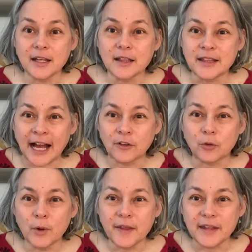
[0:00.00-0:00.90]
that's
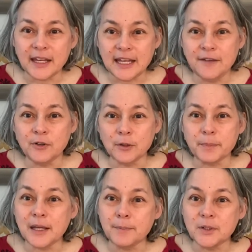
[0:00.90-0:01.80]
where the evil
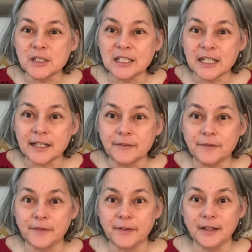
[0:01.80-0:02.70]
people
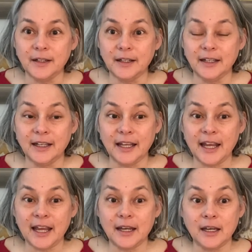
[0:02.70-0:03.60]
live.
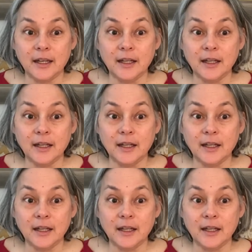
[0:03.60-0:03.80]
And